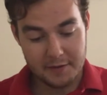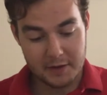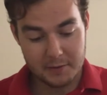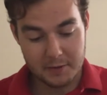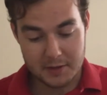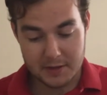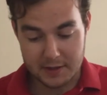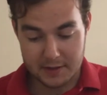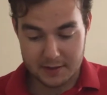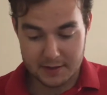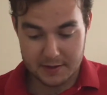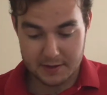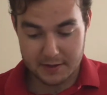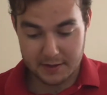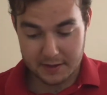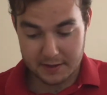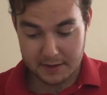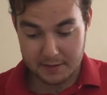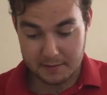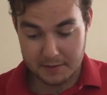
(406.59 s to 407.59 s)
which is
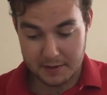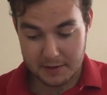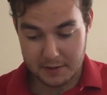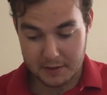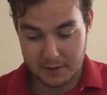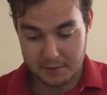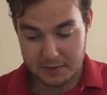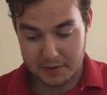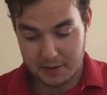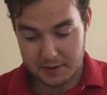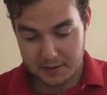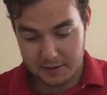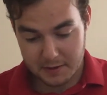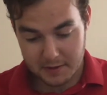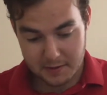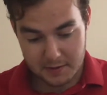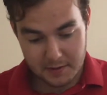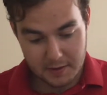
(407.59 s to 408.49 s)
system descriptions.